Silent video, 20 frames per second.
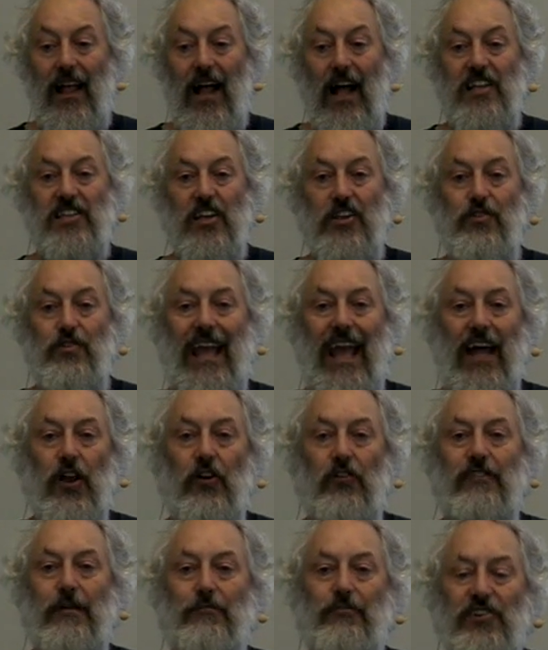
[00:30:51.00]
And so you
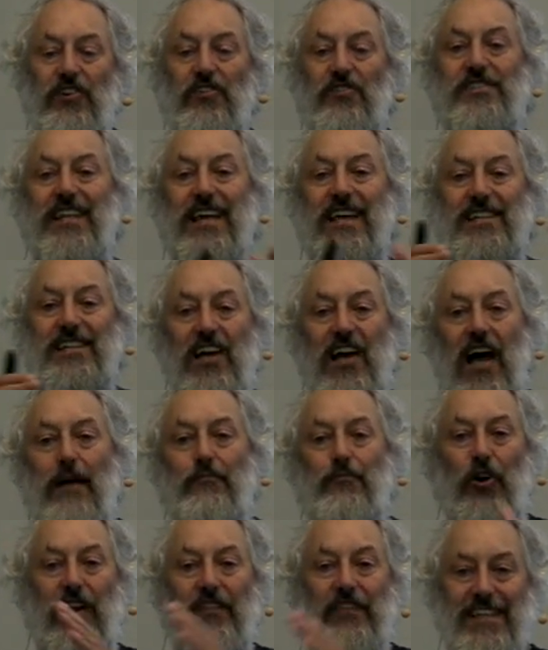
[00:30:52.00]
cannot reproduce the entire
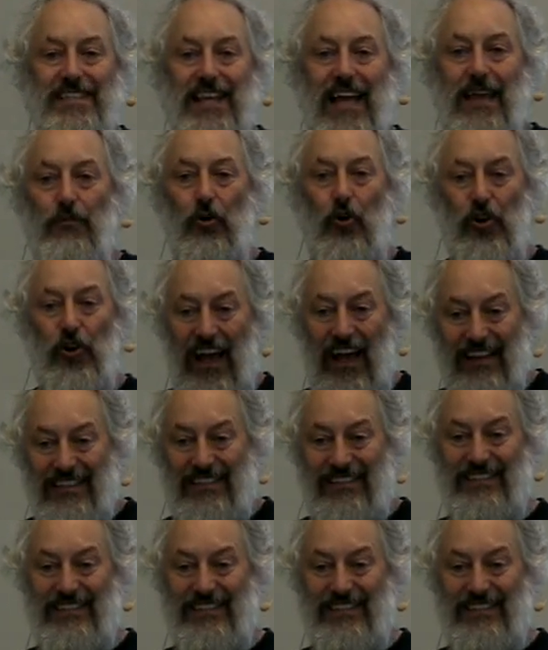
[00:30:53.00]
book in the same order.